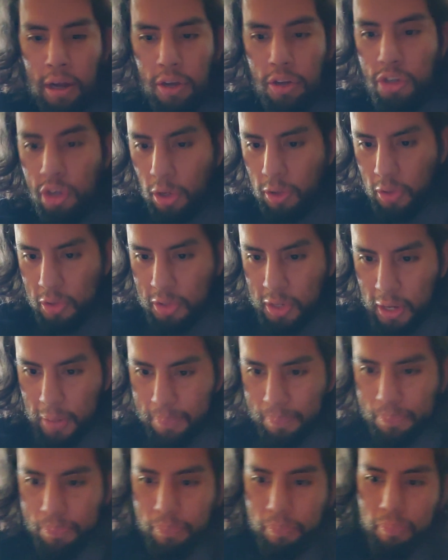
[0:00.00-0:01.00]
Jungle Set,
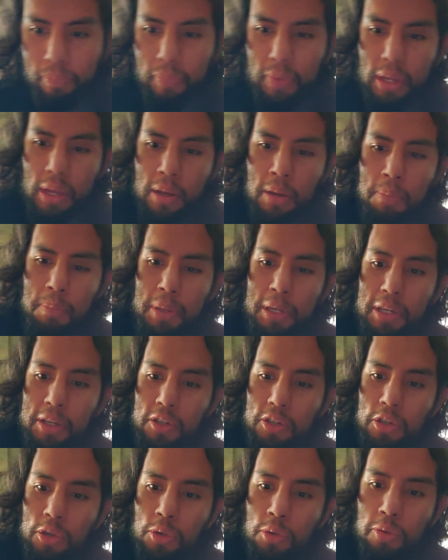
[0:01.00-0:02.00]

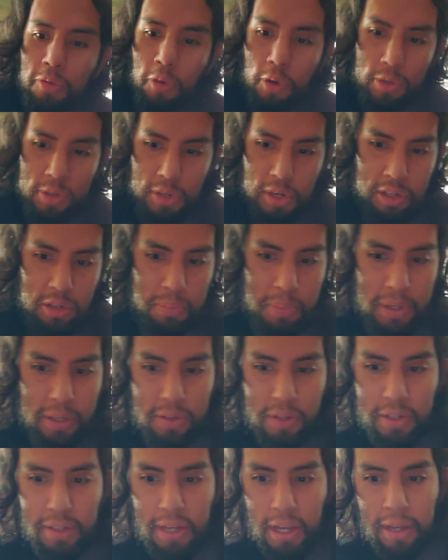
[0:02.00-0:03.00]
Pikachu first edition
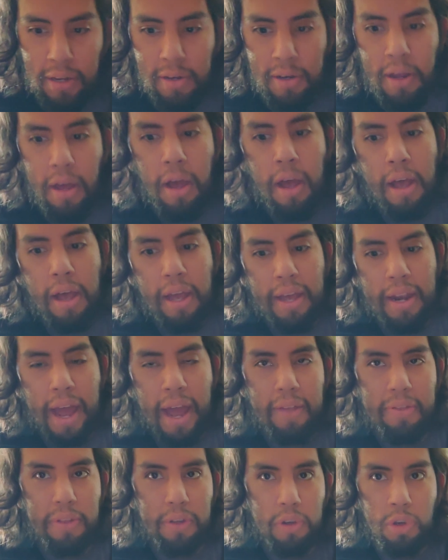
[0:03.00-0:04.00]
PSA 10. It
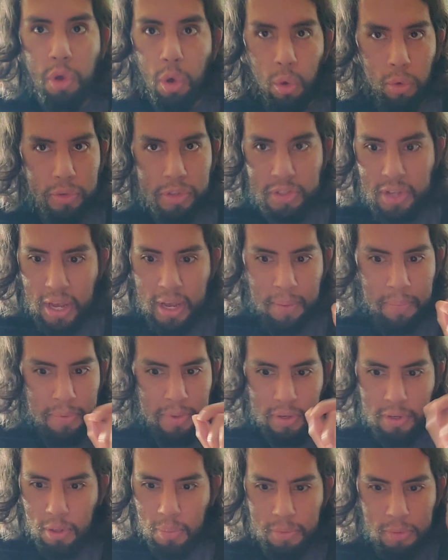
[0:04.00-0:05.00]
had the gold stamp,
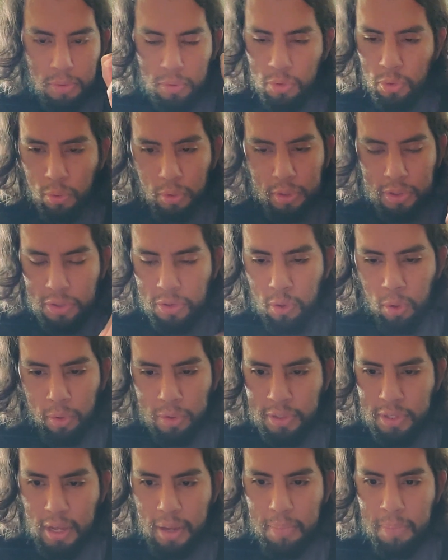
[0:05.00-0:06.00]
the W Duelist gold
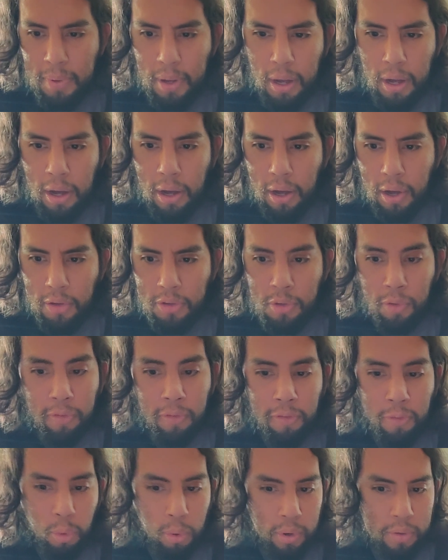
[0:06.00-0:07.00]
stamp, uh, sold
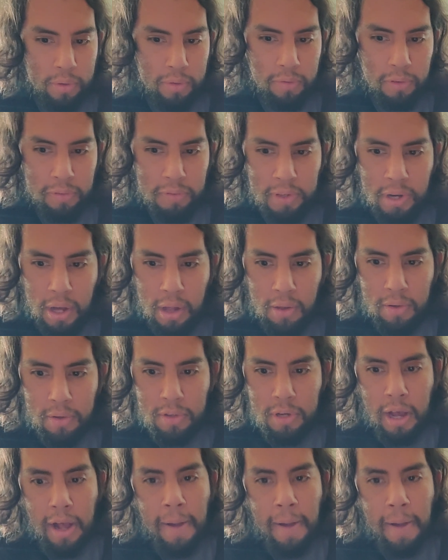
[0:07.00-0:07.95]
for $450.